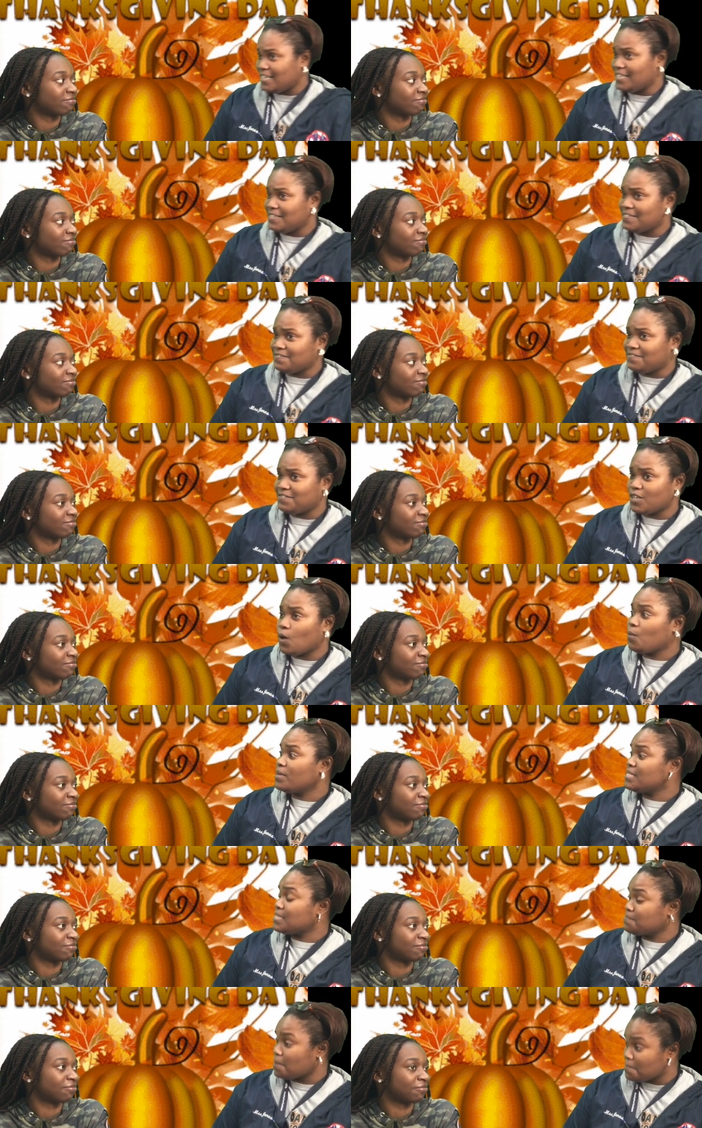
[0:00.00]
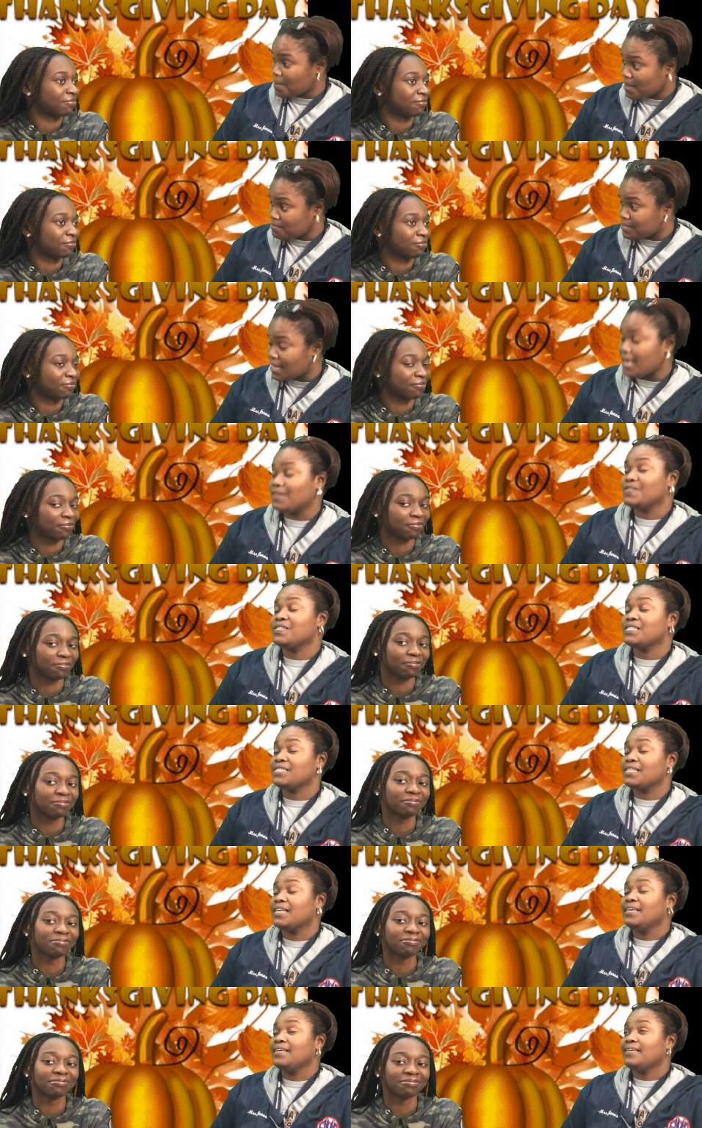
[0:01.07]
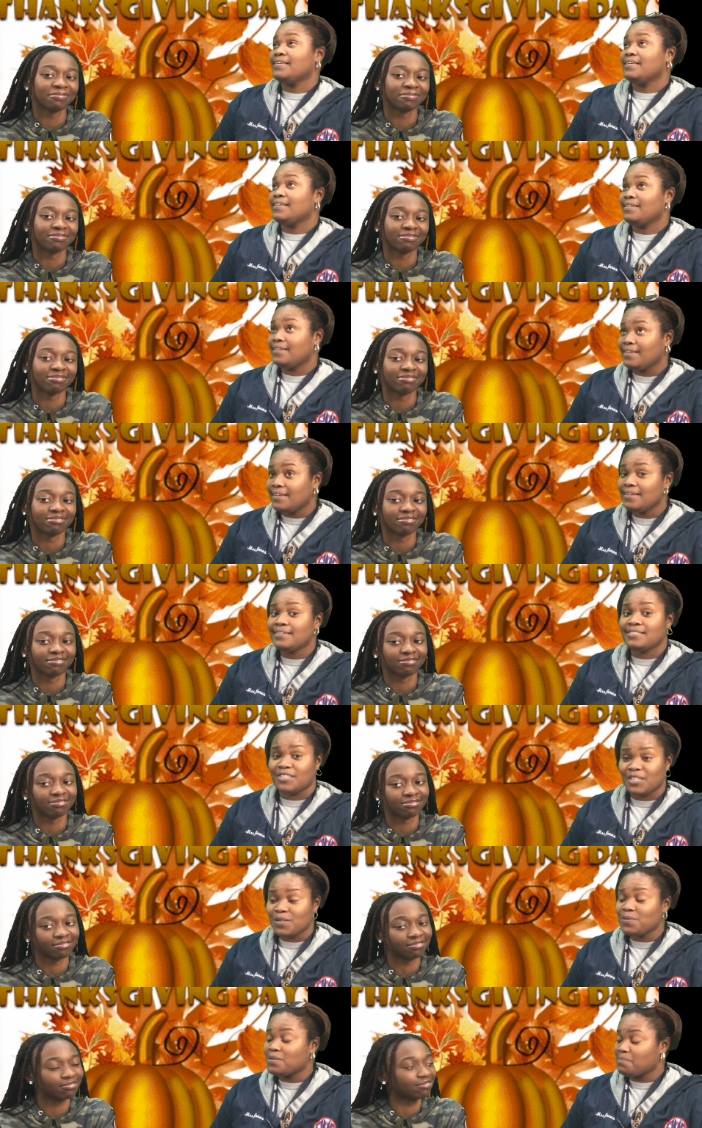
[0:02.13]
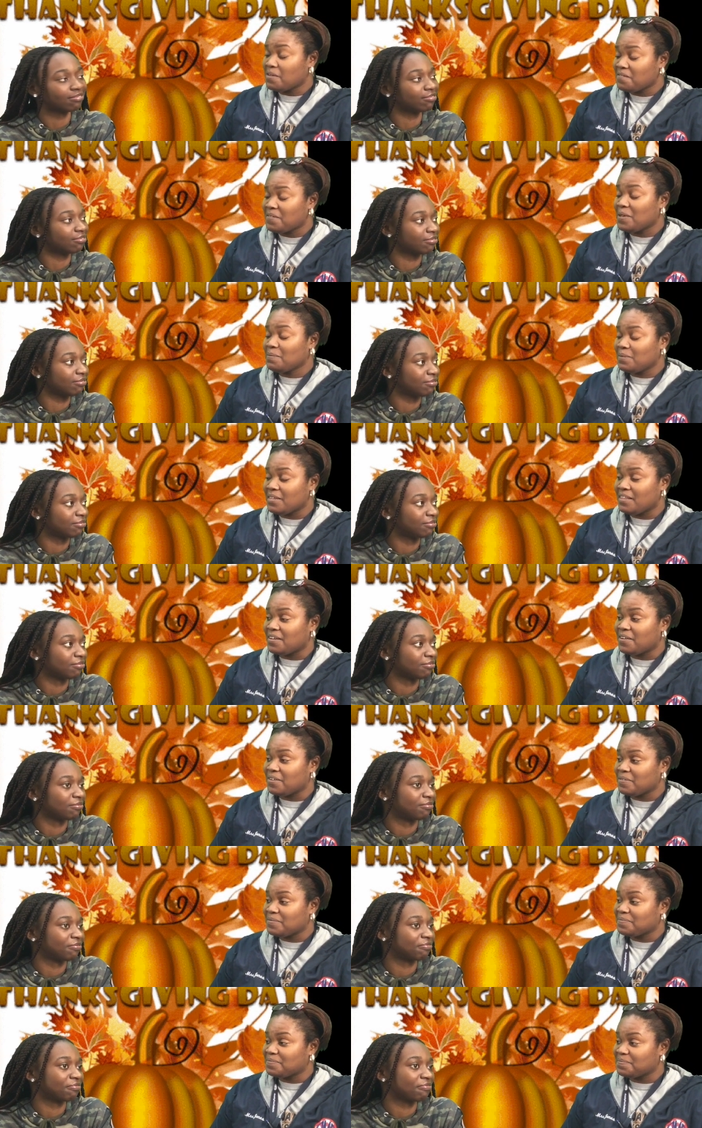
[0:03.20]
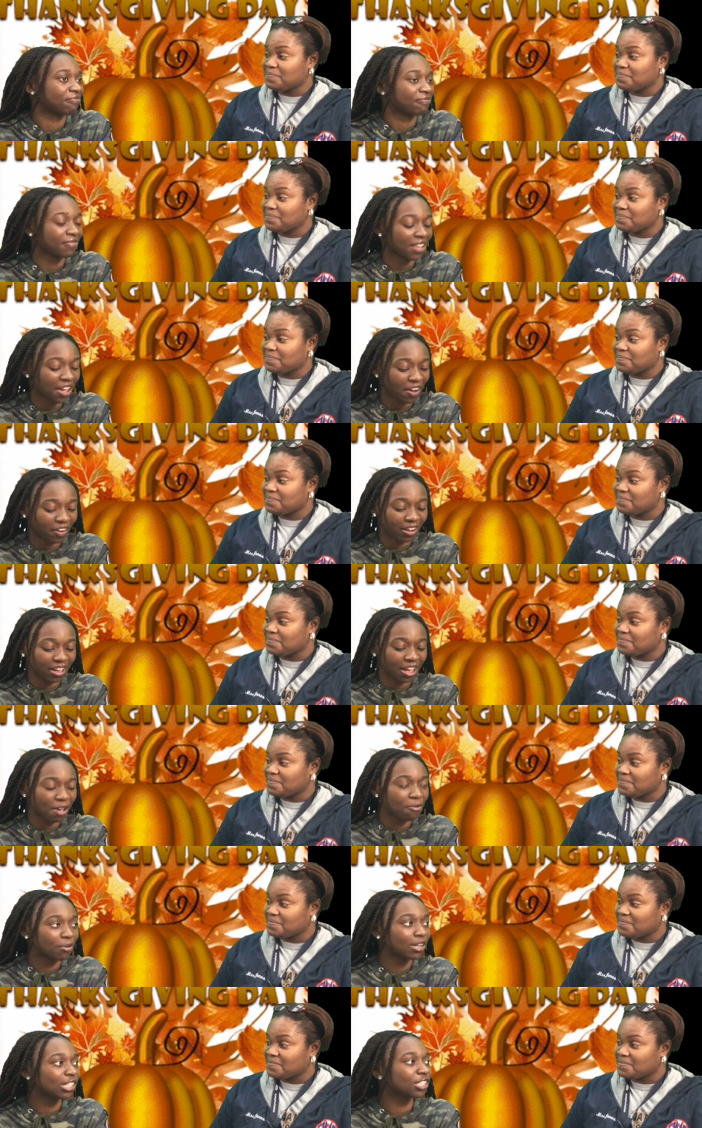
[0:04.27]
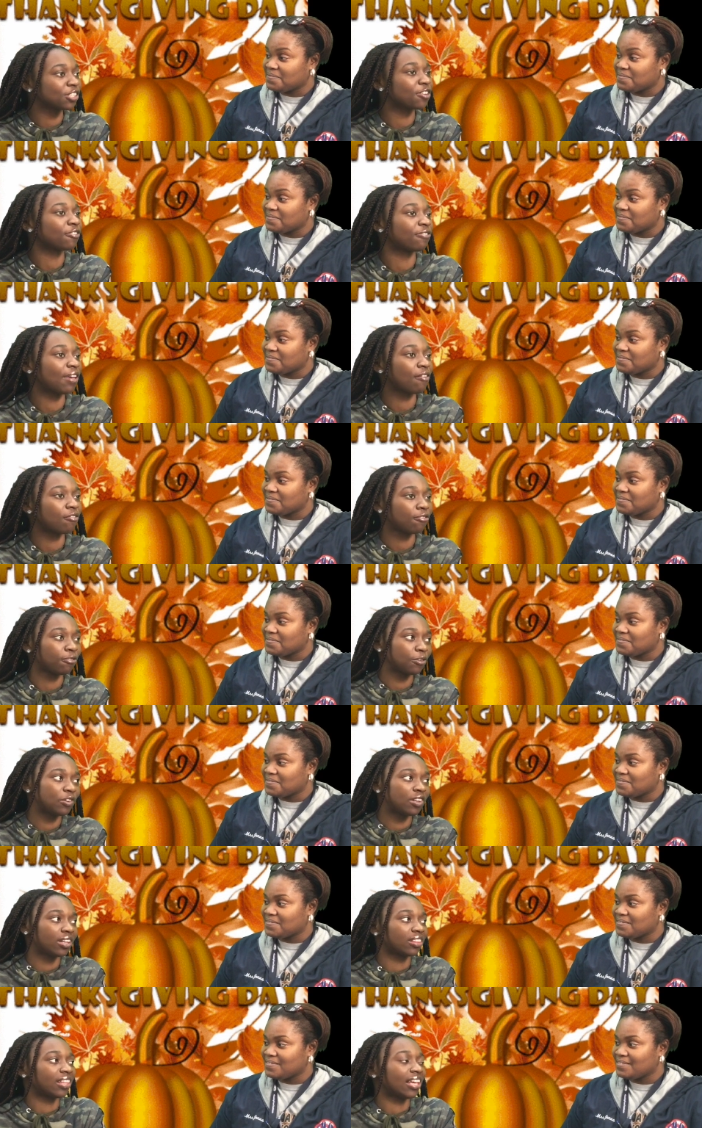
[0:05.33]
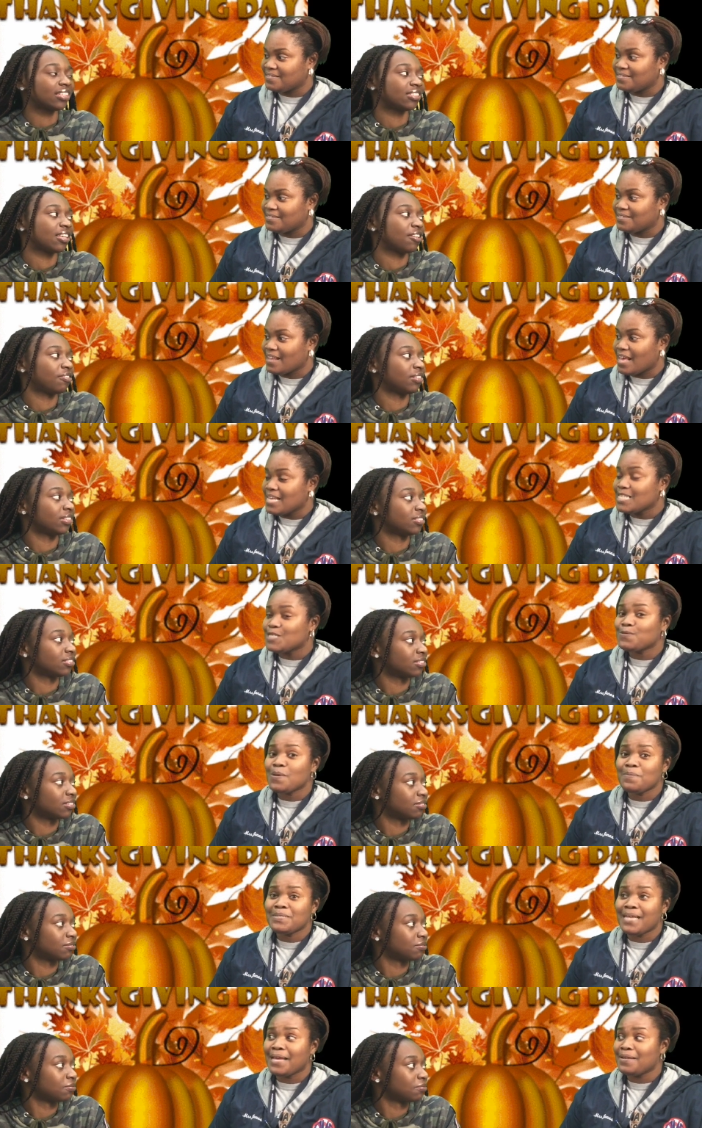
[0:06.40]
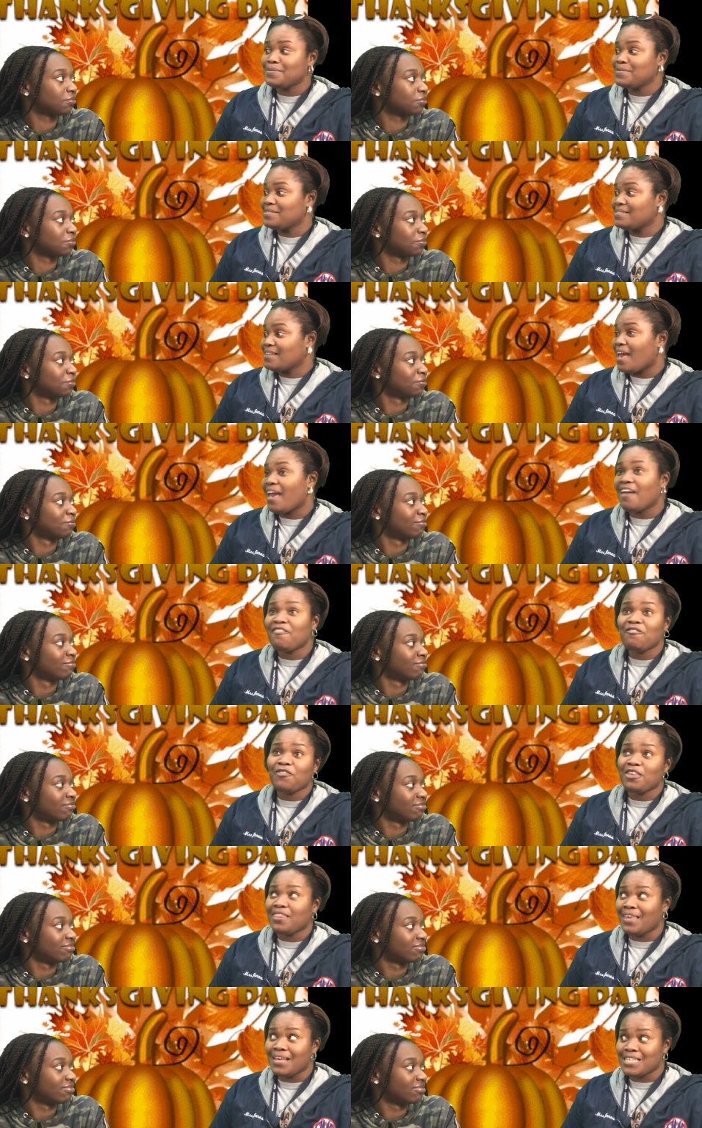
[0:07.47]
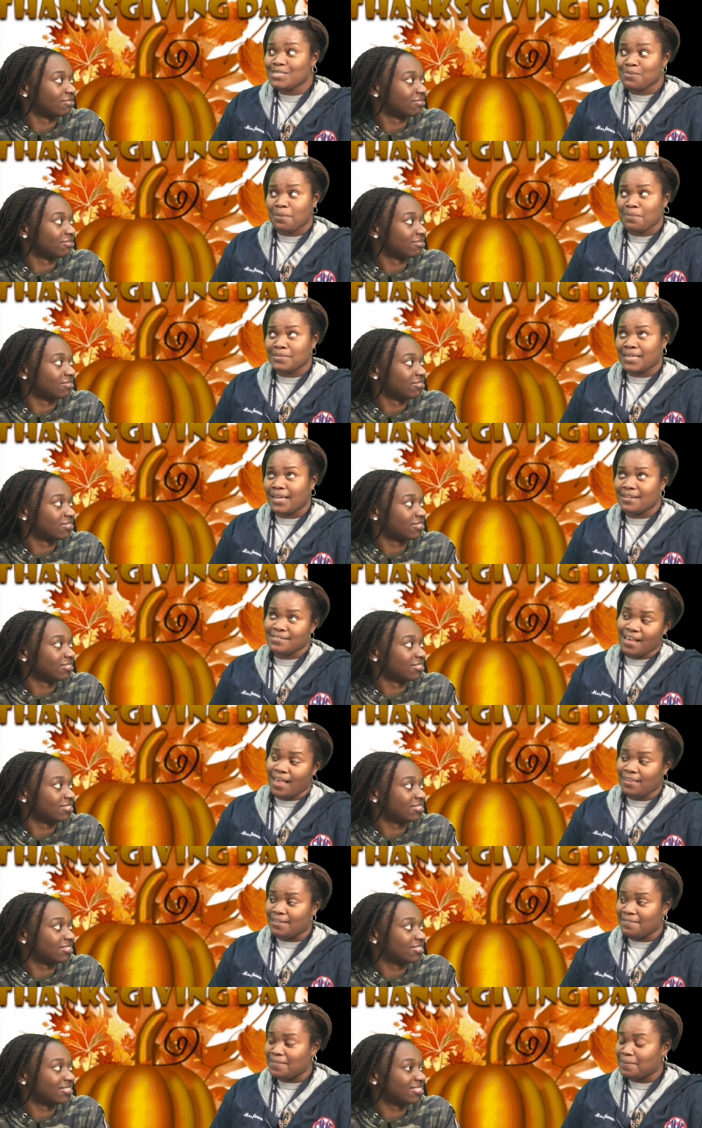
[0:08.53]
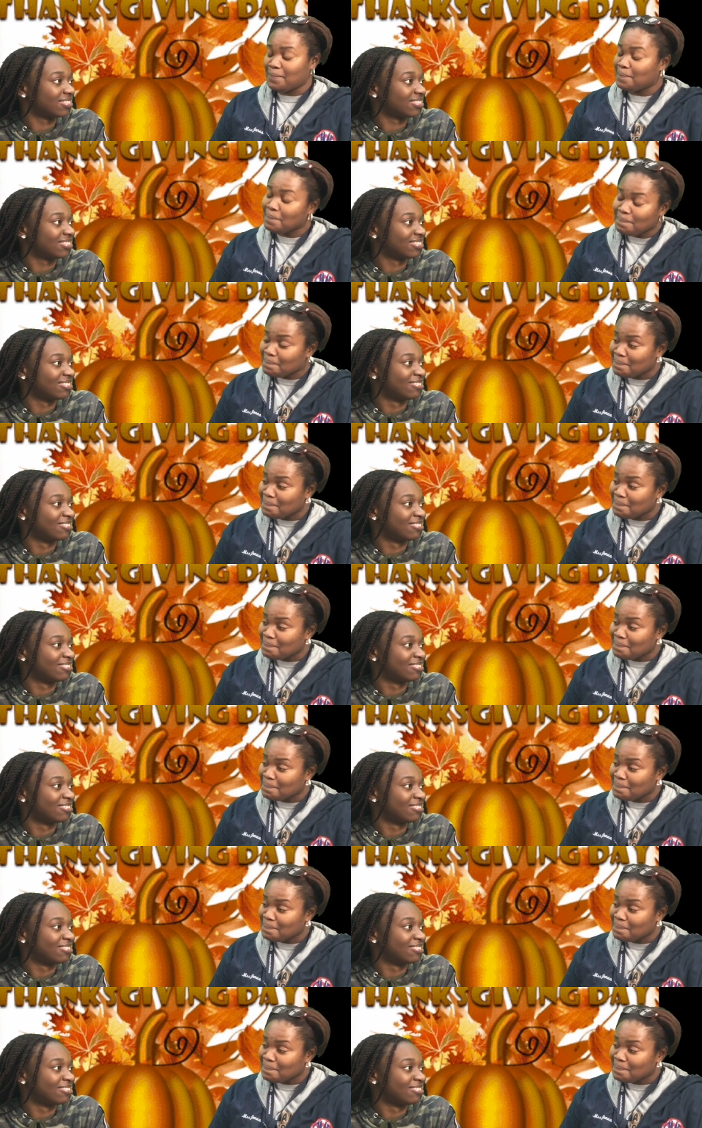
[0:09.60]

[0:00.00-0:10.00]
Speaker 1: of going to my mom's house and eating dinner with my family there. Okay, what is your favorite
Speaker 2: food on Thanksgiving?
Speaker 1: Sweet potatoes. Everything sweet potatoes. I love them.